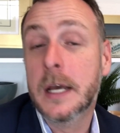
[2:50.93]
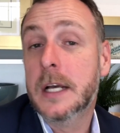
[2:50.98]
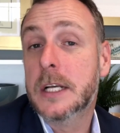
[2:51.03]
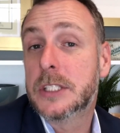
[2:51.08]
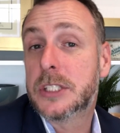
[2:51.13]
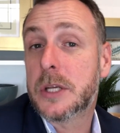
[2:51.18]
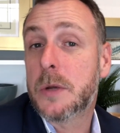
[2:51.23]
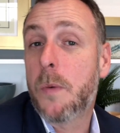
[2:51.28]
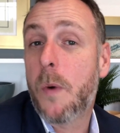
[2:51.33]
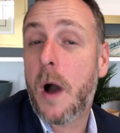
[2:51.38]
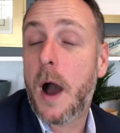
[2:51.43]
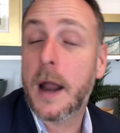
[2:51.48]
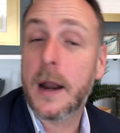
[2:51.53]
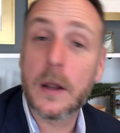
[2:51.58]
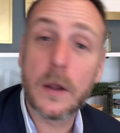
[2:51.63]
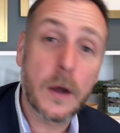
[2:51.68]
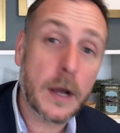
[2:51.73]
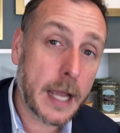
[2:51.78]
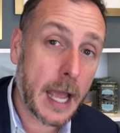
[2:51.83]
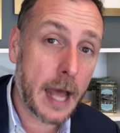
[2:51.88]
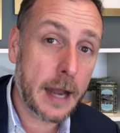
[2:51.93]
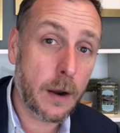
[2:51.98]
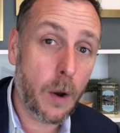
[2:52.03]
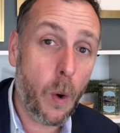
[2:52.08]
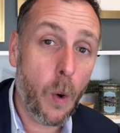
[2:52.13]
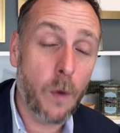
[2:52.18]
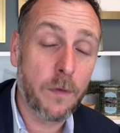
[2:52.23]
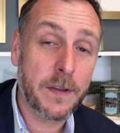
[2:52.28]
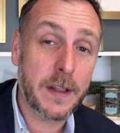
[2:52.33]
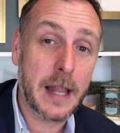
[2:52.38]
So you want to look at
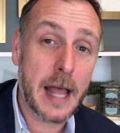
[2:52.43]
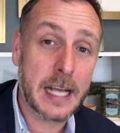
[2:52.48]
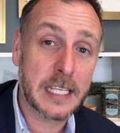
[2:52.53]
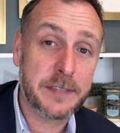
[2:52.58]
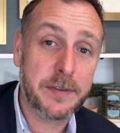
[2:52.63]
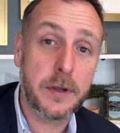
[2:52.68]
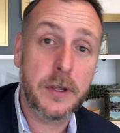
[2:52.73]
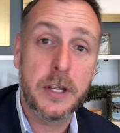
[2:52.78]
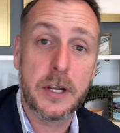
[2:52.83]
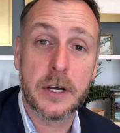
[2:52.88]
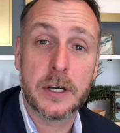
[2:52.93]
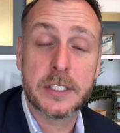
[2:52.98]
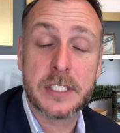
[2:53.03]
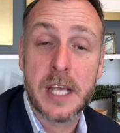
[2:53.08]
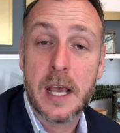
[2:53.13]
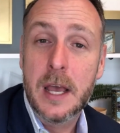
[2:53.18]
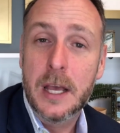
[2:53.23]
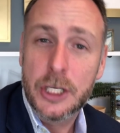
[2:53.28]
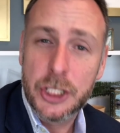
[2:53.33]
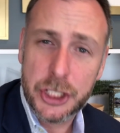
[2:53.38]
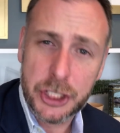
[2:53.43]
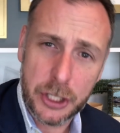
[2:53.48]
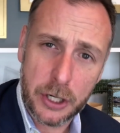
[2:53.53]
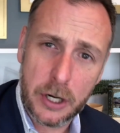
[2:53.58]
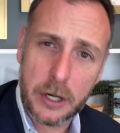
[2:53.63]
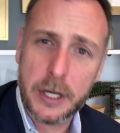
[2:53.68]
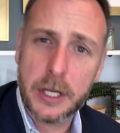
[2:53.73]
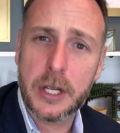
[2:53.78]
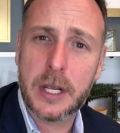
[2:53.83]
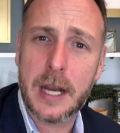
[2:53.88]
over the last few years,
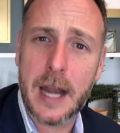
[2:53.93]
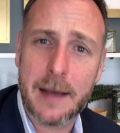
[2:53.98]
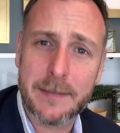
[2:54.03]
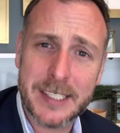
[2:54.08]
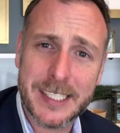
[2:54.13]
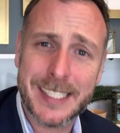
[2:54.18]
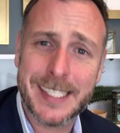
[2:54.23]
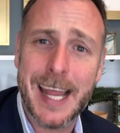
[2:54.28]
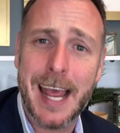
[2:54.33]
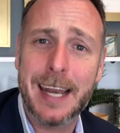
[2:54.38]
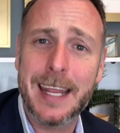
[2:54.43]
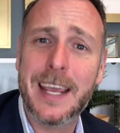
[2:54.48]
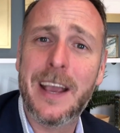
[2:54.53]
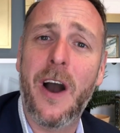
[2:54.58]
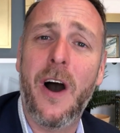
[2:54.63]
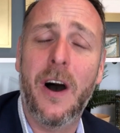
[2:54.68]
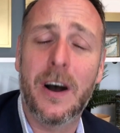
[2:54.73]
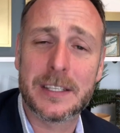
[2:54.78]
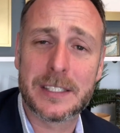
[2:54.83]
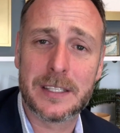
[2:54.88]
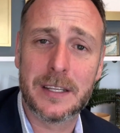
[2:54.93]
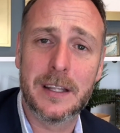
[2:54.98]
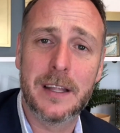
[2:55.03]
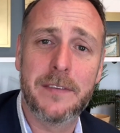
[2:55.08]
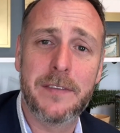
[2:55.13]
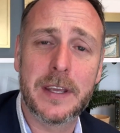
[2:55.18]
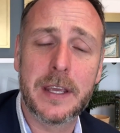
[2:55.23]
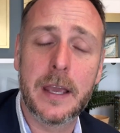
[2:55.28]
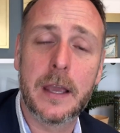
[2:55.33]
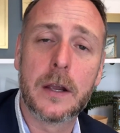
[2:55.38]
sure, you can have a steady cost of
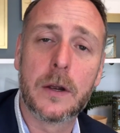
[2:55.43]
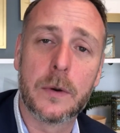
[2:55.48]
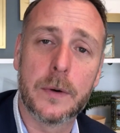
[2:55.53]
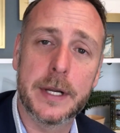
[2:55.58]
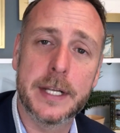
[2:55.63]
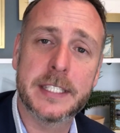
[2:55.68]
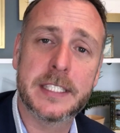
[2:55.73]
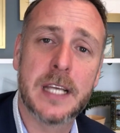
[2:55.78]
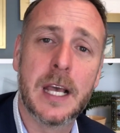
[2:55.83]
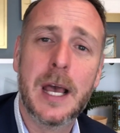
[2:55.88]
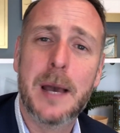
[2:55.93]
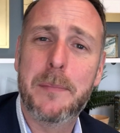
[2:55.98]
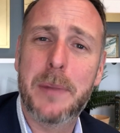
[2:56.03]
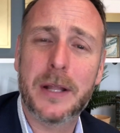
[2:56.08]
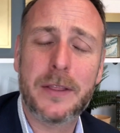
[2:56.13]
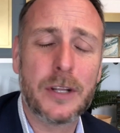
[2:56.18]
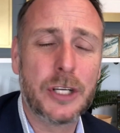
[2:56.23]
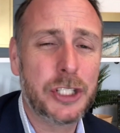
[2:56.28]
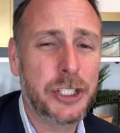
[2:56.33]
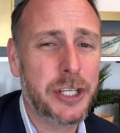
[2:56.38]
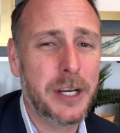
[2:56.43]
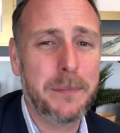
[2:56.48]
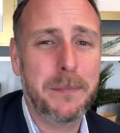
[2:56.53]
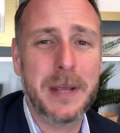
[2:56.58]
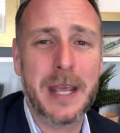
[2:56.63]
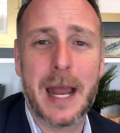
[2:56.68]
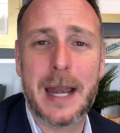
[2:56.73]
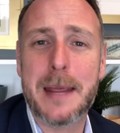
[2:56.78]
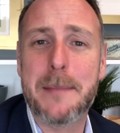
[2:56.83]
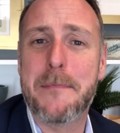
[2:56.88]
living increase, but there shouldn't
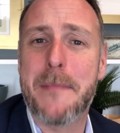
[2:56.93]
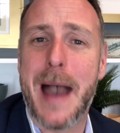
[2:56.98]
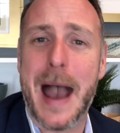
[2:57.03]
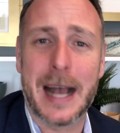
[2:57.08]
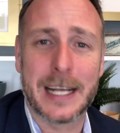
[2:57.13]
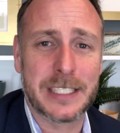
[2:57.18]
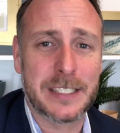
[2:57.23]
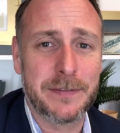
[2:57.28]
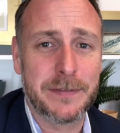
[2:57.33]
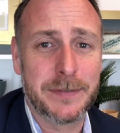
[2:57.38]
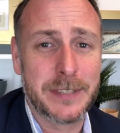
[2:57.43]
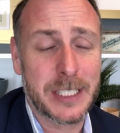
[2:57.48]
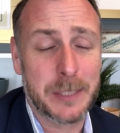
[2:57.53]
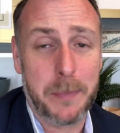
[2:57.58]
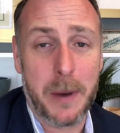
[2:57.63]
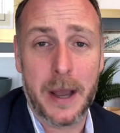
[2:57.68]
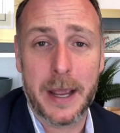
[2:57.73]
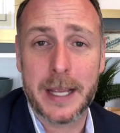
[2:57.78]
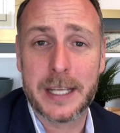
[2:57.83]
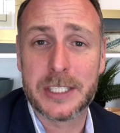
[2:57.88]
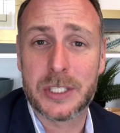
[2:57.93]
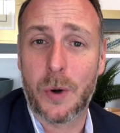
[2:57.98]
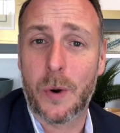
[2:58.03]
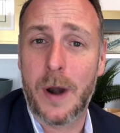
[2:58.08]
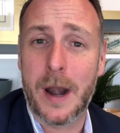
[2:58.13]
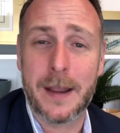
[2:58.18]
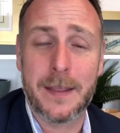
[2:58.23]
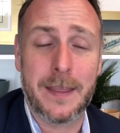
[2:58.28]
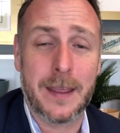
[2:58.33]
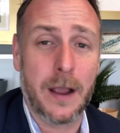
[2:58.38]
be any massive spikes or
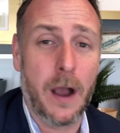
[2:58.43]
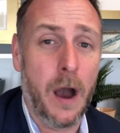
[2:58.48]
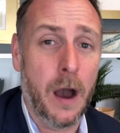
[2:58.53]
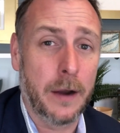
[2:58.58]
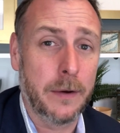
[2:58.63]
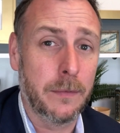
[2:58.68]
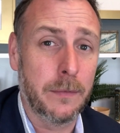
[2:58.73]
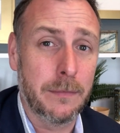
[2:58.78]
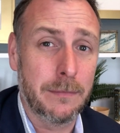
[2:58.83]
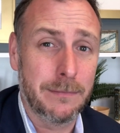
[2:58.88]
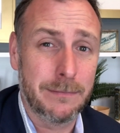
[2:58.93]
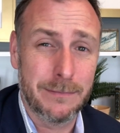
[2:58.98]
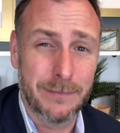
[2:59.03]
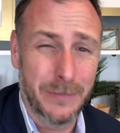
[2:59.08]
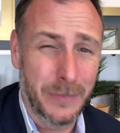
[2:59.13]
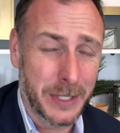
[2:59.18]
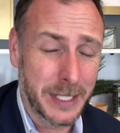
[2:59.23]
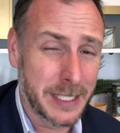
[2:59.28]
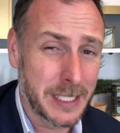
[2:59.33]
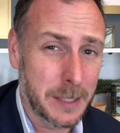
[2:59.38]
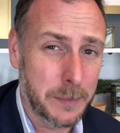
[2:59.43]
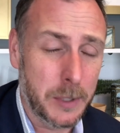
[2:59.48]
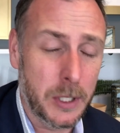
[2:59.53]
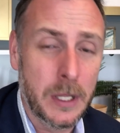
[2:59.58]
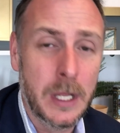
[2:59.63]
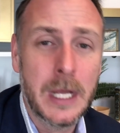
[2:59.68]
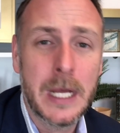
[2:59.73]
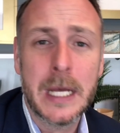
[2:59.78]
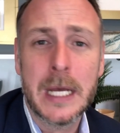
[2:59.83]
anything unreasonable.